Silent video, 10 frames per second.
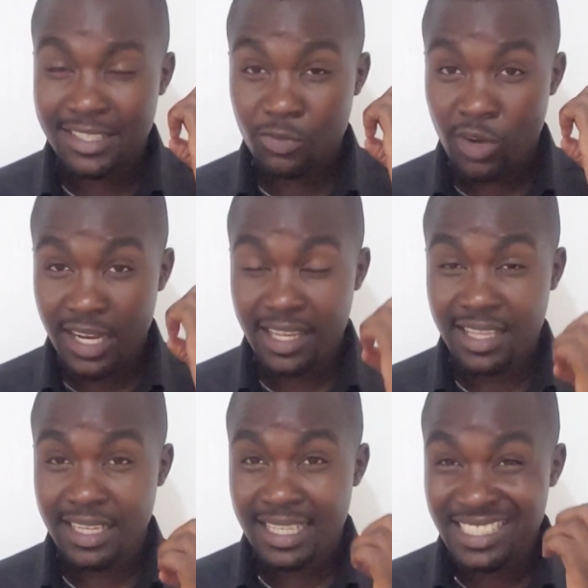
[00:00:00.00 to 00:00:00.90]
one
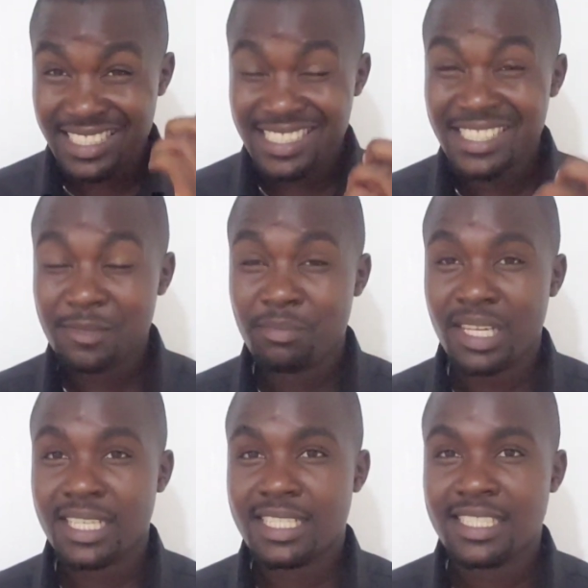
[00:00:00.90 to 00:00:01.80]
thing I really
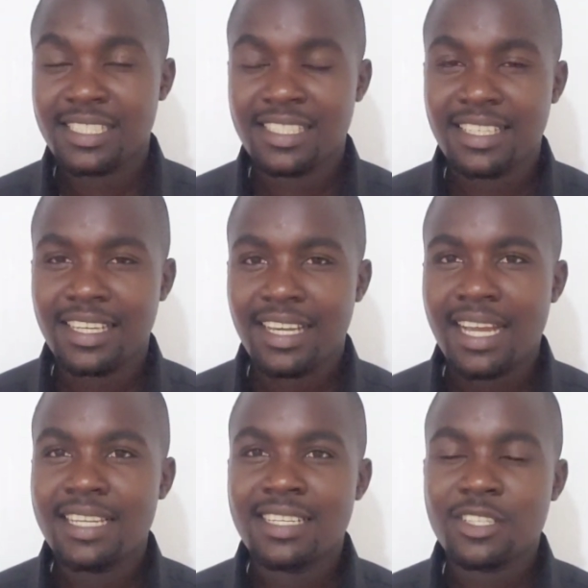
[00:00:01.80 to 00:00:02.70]
respect,
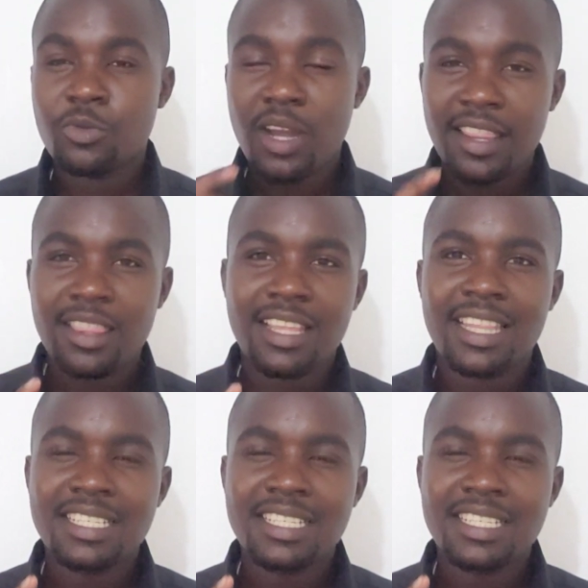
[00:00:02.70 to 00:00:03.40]
and it is one thing